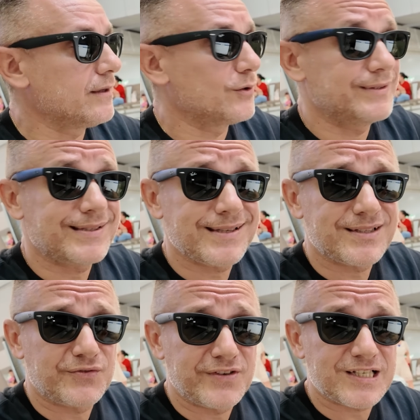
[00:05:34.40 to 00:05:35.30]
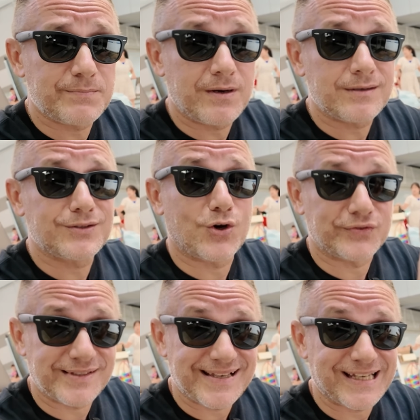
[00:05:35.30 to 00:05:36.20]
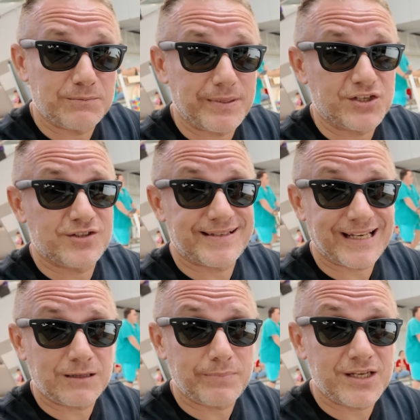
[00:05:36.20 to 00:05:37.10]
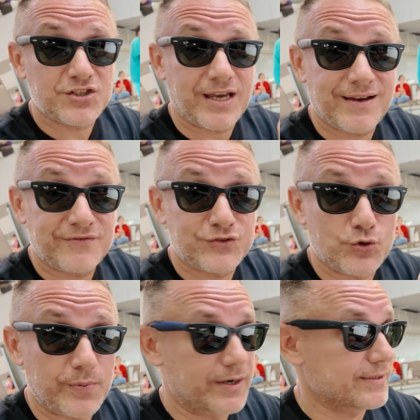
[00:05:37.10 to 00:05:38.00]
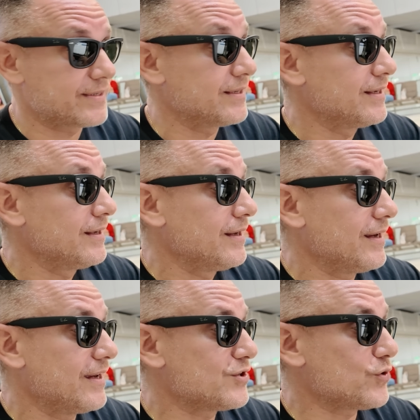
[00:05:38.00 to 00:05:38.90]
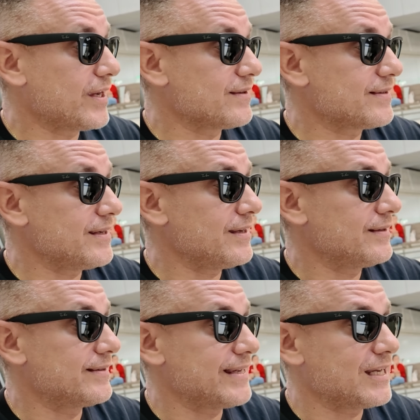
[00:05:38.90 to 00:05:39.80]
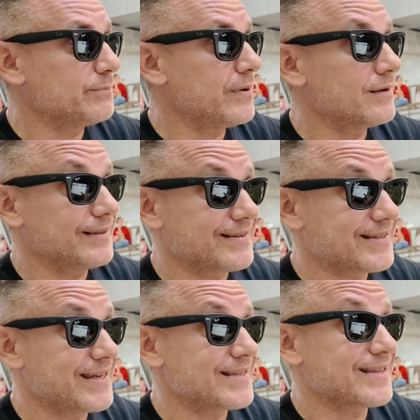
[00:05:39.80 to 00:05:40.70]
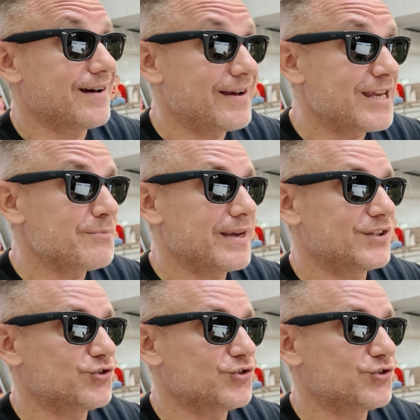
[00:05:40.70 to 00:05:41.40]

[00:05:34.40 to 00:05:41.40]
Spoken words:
now this is the first part of the second page. The second page have two parts. As you can see, the second part, it says, I am a